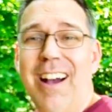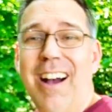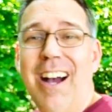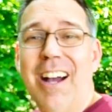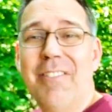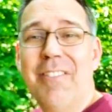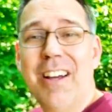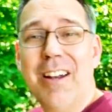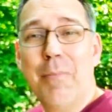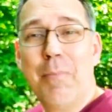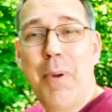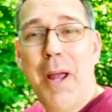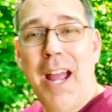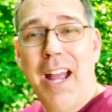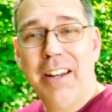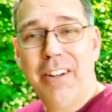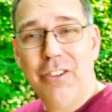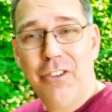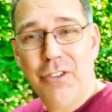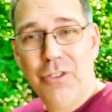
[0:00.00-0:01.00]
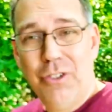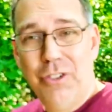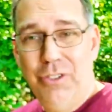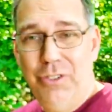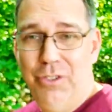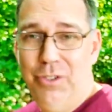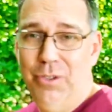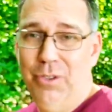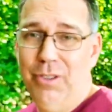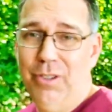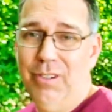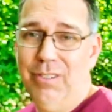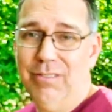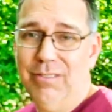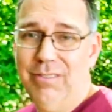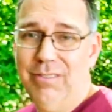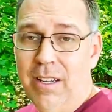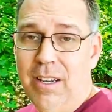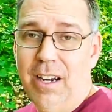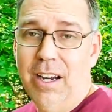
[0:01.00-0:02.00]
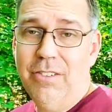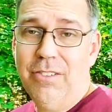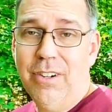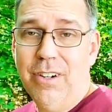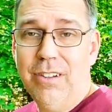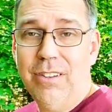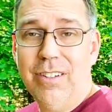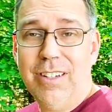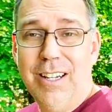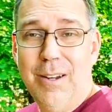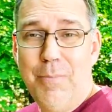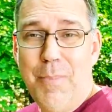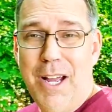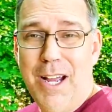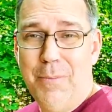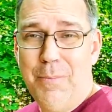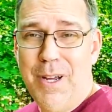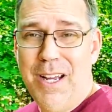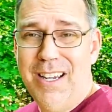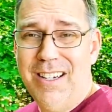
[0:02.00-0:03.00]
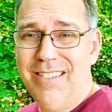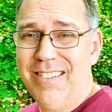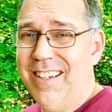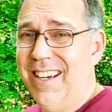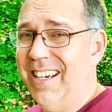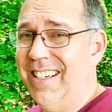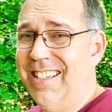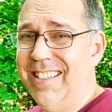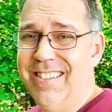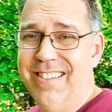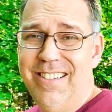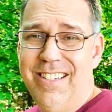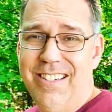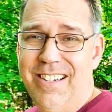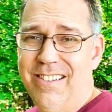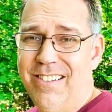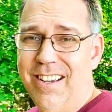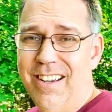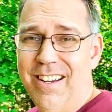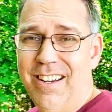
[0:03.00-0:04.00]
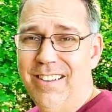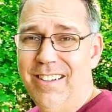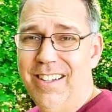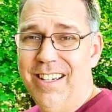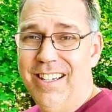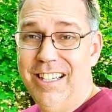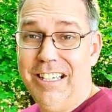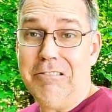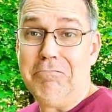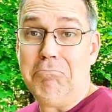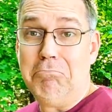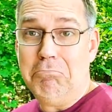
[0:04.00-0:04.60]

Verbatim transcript: I've got a bag to show you too though. I started looking at mag bags, I didn't see a design I liked,